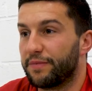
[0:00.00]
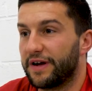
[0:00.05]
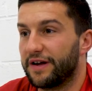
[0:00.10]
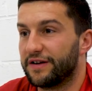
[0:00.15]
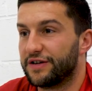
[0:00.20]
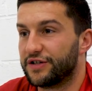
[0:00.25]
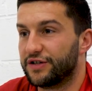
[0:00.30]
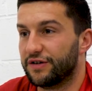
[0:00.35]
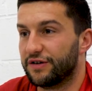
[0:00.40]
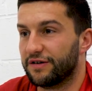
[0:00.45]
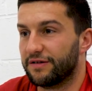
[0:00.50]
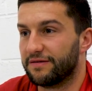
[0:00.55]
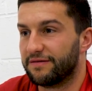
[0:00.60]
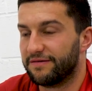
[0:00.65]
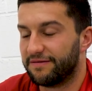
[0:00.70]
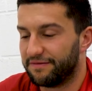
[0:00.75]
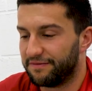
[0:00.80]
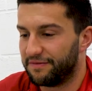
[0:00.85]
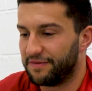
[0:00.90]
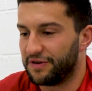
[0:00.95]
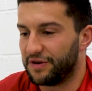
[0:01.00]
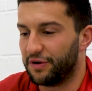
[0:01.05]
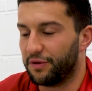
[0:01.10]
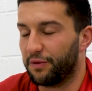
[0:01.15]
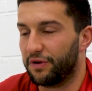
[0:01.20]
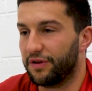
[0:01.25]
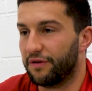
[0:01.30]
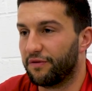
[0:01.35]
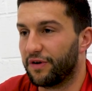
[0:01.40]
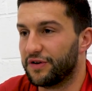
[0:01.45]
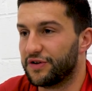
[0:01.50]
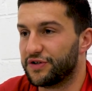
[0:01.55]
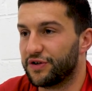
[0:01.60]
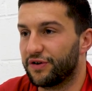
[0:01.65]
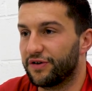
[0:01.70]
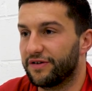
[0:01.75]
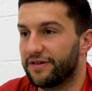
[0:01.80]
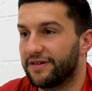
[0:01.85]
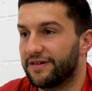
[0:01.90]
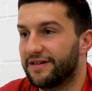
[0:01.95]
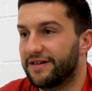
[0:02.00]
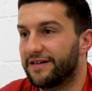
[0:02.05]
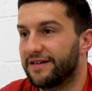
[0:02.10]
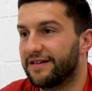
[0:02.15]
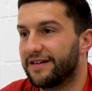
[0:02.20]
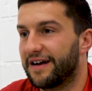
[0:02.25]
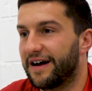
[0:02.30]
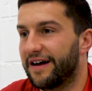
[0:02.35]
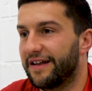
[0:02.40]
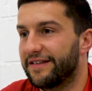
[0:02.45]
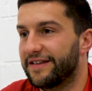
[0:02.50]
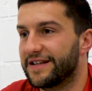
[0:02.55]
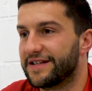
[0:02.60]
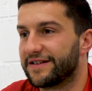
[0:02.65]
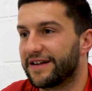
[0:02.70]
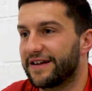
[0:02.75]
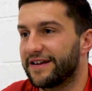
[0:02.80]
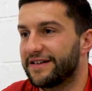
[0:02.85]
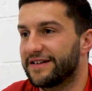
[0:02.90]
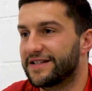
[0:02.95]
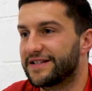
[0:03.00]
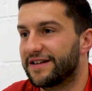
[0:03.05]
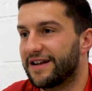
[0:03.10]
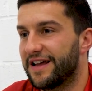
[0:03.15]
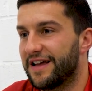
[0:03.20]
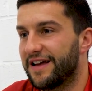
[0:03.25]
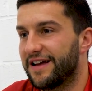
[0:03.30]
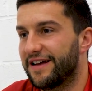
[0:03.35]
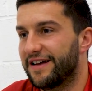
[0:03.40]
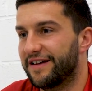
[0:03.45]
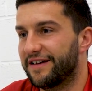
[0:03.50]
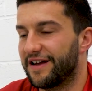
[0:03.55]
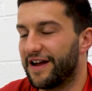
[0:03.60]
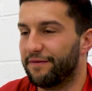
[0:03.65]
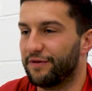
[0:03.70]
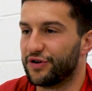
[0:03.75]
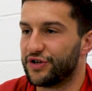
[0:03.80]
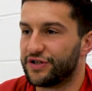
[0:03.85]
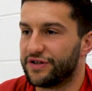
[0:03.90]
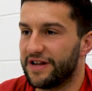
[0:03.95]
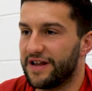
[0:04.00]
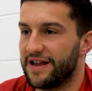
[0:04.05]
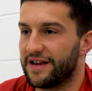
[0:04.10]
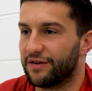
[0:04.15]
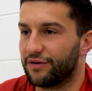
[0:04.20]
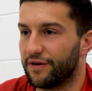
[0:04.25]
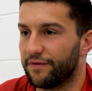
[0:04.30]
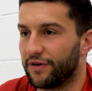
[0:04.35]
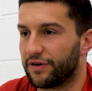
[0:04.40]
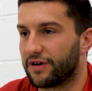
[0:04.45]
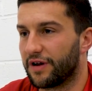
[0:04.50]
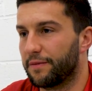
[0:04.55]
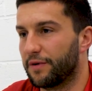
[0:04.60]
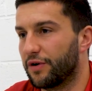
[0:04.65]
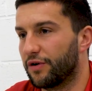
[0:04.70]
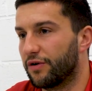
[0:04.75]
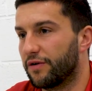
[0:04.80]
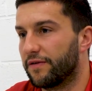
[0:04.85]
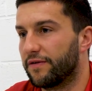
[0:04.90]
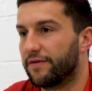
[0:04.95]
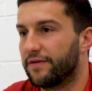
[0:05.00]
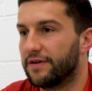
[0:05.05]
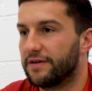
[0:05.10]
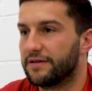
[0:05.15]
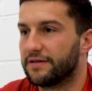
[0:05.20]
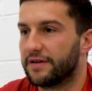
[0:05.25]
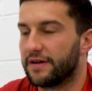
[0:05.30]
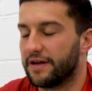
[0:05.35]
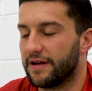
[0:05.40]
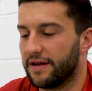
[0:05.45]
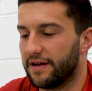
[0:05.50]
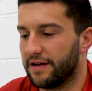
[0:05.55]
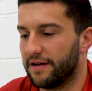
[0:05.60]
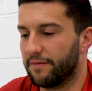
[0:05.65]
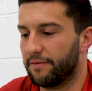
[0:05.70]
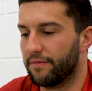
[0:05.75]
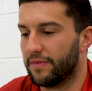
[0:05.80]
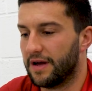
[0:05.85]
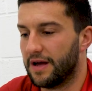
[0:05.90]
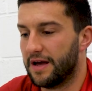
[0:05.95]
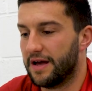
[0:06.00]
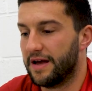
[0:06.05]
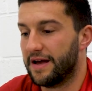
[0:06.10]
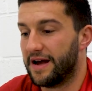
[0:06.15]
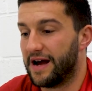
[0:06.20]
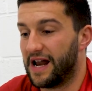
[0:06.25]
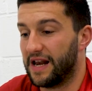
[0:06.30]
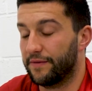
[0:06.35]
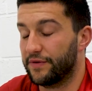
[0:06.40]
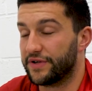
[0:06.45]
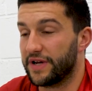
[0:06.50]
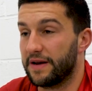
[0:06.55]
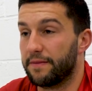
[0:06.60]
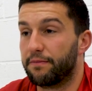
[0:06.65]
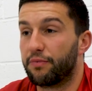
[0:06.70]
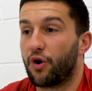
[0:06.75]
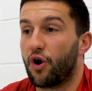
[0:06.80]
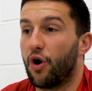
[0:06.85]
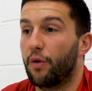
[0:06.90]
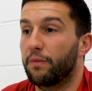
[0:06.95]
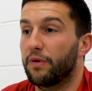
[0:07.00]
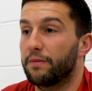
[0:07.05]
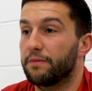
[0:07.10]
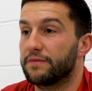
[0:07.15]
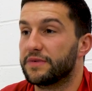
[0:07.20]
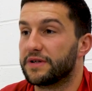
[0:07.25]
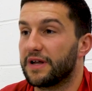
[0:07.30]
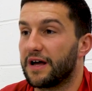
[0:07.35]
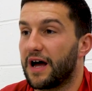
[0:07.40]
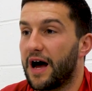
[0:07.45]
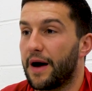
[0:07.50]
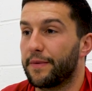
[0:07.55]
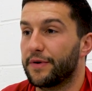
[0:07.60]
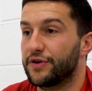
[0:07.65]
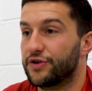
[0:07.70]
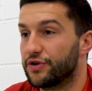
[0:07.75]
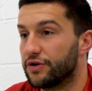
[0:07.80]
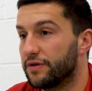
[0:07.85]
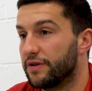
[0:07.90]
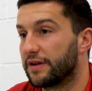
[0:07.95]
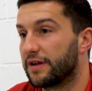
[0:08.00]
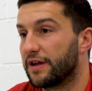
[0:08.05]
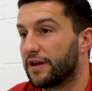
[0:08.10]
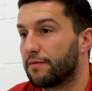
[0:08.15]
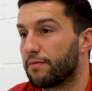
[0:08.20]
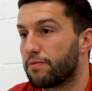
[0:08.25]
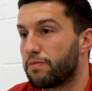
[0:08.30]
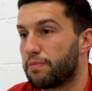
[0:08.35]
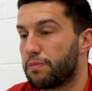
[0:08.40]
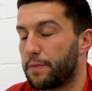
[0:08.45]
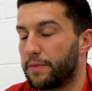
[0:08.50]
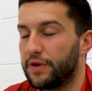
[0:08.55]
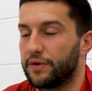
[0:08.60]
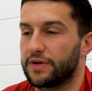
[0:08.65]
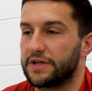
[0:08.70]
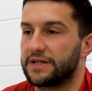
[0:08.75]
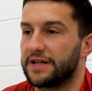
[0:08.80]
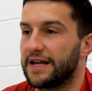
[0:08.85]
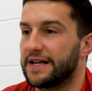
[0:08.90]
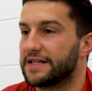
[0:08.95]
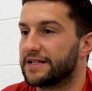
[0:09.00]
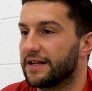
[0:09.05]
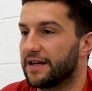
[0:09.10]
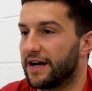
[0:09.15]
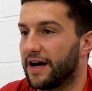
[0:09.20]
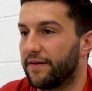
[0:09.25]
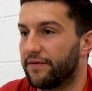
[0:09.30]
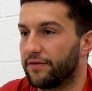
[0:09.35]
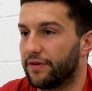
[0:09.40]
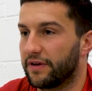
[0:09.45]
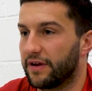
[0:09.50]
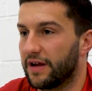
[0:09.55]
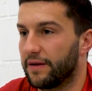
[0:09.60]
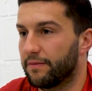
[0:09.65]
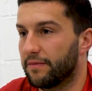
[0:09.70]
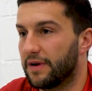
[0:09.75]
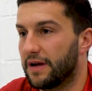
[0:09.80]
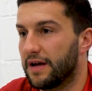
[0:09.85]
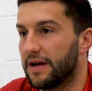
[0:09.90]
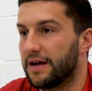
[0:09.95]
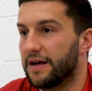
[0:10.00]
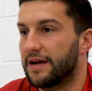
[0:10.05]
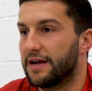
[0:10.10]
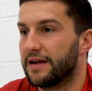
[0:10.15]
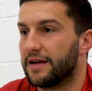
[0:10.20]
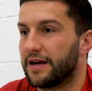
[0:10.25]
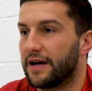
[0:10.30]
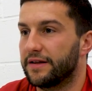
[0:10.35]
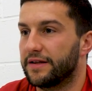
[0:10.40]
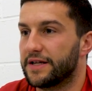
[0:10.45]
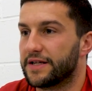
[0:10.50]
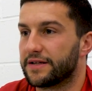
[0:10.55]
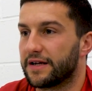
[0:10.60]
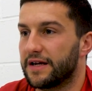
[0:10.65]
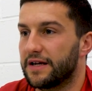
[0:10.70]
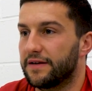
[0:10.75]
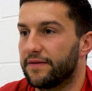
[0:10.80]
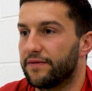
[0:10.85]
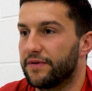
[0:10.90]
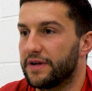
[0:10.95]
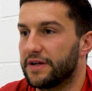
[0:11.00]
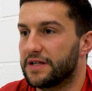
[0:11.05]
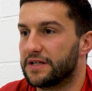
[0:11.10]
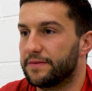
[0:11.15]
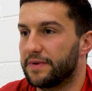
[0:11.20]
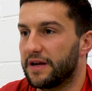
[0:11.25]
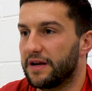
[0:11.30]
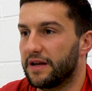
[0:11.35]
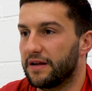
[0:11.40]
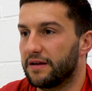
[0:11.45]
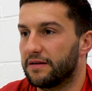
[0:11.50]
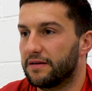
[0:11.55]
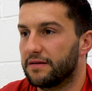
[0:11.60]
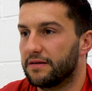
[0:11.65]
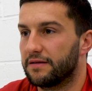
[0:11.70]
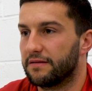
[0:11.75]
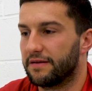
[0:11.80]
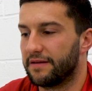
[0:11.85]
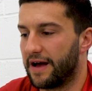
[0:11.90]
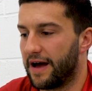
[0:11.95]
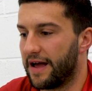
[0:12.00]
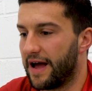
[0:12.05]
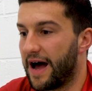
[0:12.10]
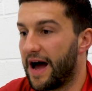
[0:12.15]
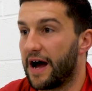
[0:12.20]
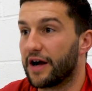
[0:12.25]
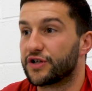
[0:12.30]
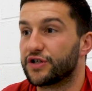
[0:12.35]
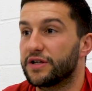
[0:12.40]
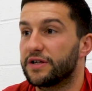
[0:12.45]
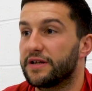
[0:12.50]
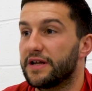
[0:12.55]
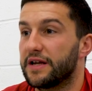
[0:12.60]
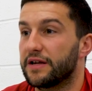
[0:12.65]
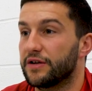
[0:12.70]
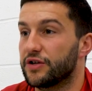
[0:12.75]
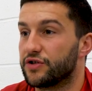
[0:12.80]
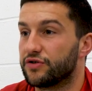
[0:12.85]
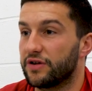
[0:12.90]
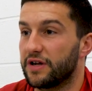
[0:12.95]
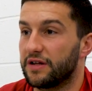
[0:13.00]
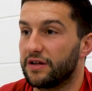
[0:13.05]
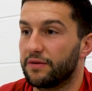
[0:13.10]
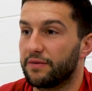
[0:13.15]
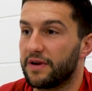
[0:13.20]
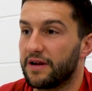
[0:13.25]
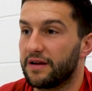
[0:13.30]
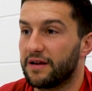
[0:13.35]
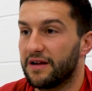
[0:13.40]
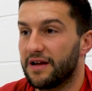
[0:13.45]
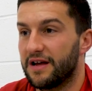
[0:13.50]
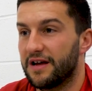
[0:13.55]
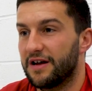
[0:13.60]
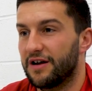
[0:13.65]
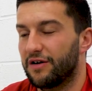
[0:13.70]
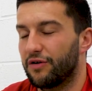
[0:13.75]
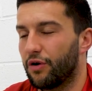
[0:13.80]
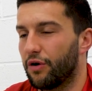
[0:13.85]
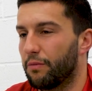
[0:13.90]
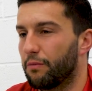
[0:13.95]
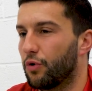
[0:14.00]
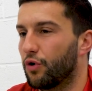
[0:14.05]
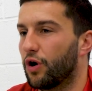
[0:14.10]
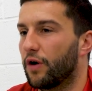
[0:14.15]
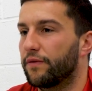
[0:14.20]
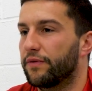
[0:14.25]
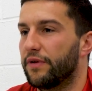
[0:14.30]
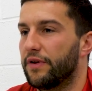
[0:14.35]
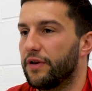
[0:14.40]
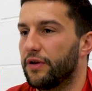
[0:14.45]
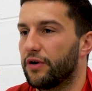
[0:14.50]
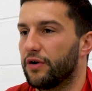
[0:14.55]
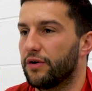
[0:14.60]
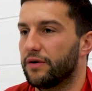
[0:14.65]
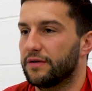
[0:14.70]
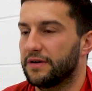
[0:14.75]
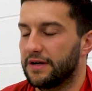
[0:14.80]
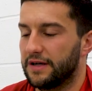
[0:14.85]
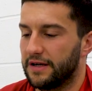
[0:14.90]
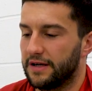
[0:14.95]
pitch, you're the one that runs on and decides if they're staying or if they're coming off. If there's any problems that happen during the game, you'll assess that after the game and decide if there needs to be any action taken straight away, or more often than not,